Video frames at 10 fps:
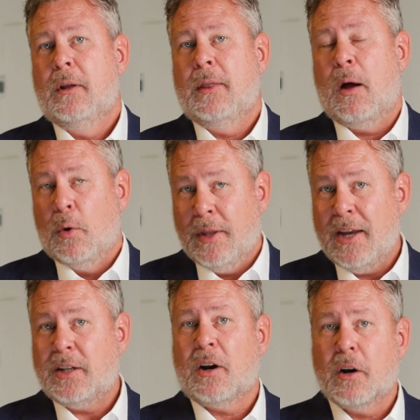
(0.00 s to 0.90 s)
that when they
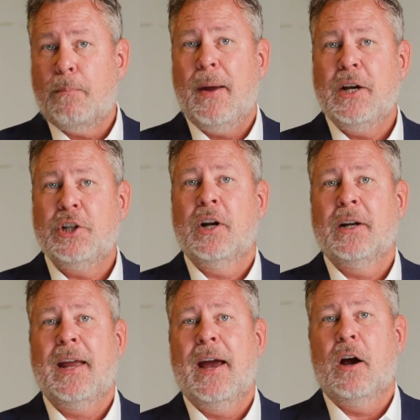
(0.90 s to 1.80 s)
start a patient on
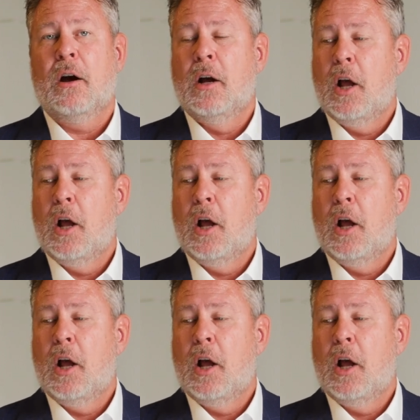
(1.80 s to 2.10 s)
care,